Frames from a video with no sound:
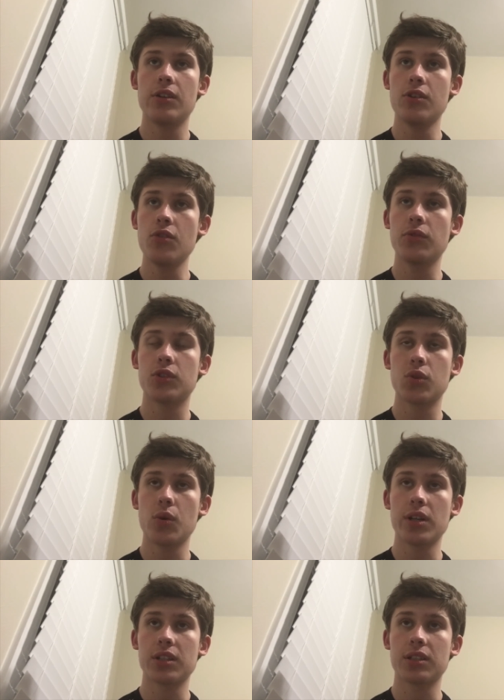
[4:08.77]
knew the
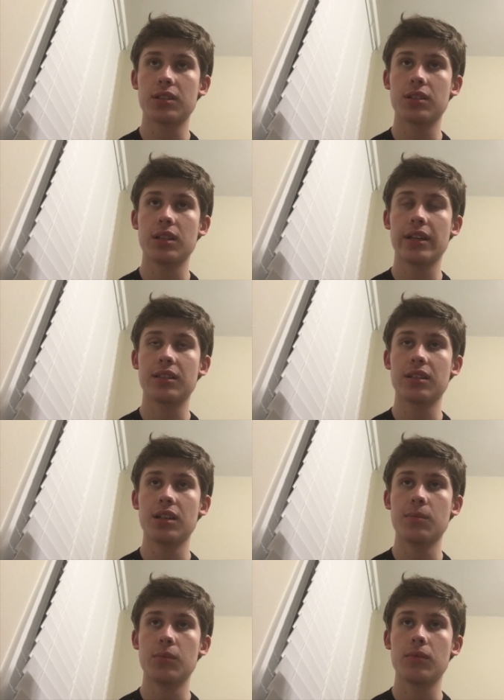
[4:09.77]
twist at
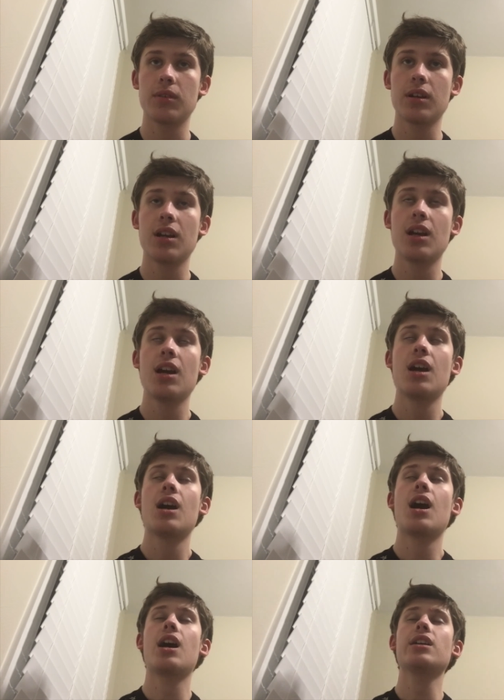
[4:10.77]
the end.
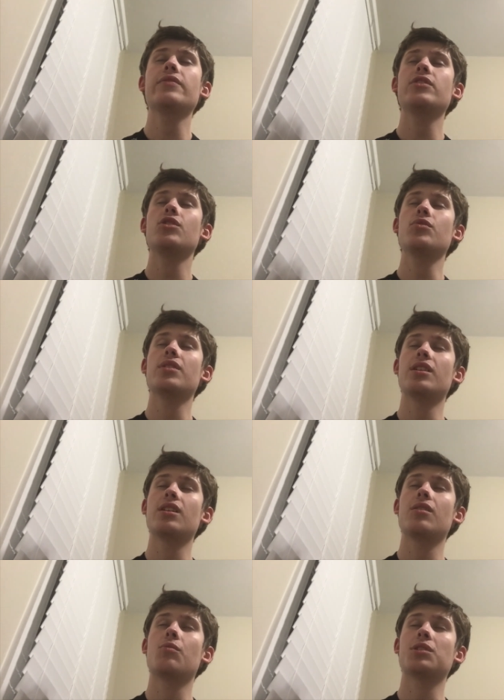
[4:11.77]
I even knew that
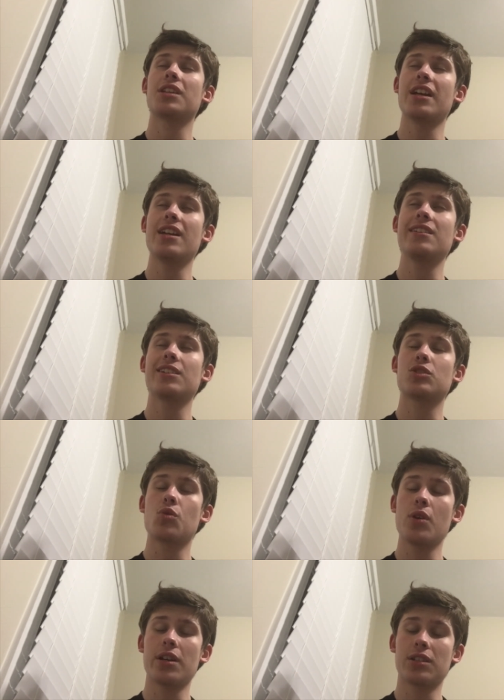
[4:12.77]
what the ending
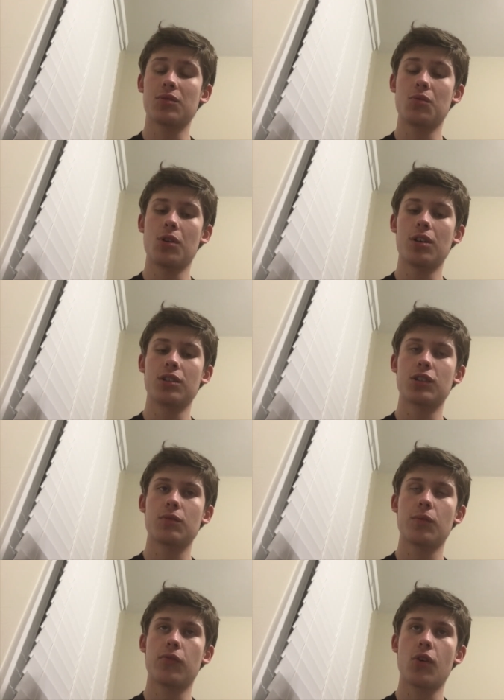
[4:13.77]
twist
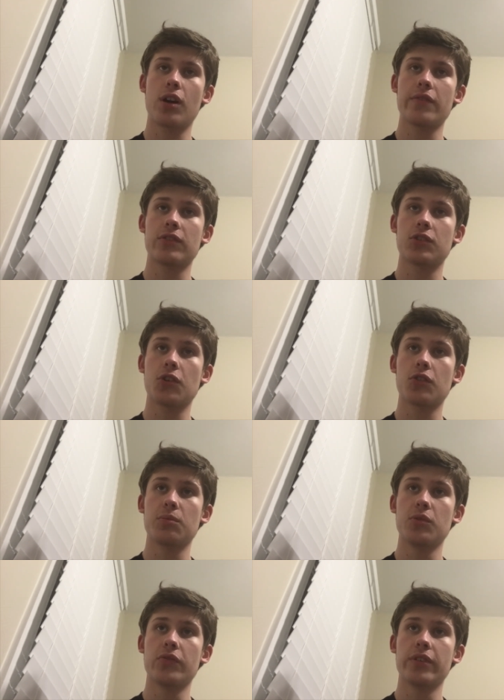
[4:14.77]
was before I even saw the
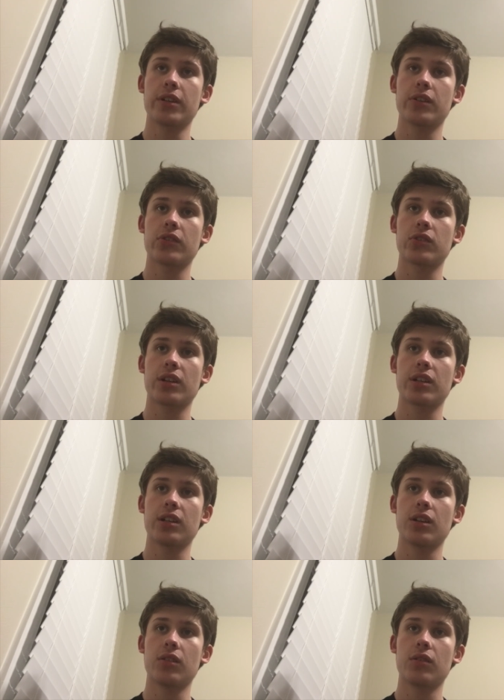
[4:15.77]
movie because like
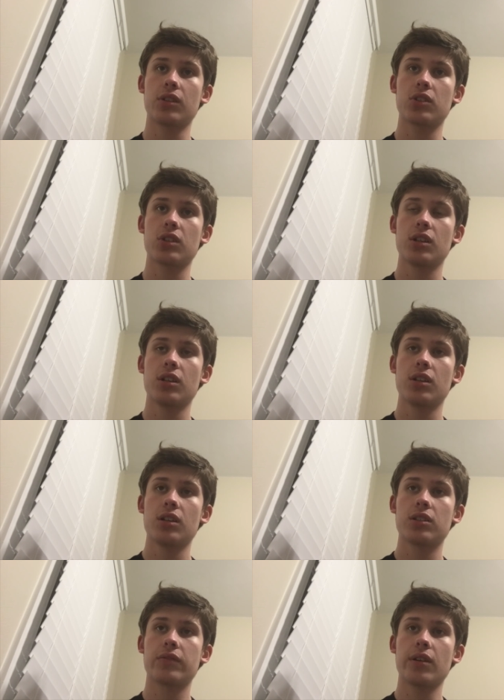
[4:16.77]
you know it's
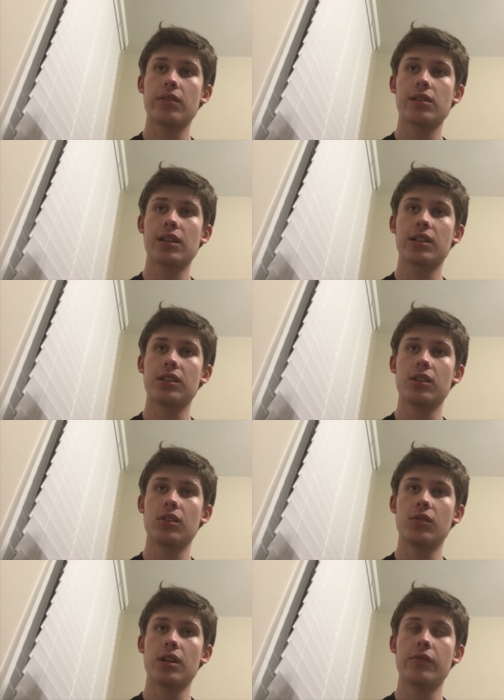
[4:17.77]
it's very like you
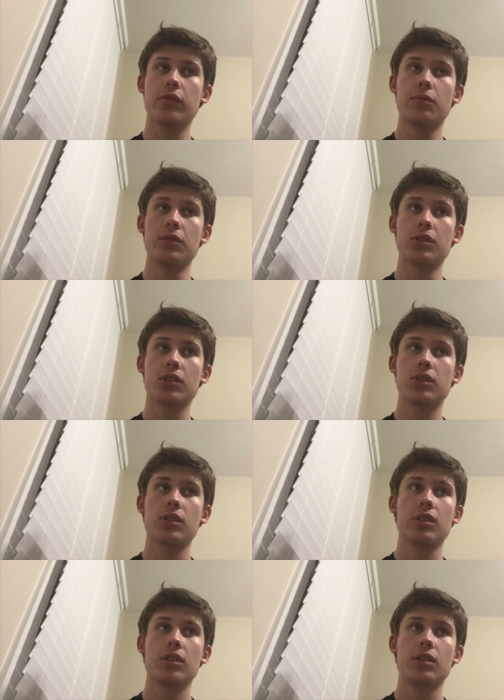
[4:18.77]
know infamous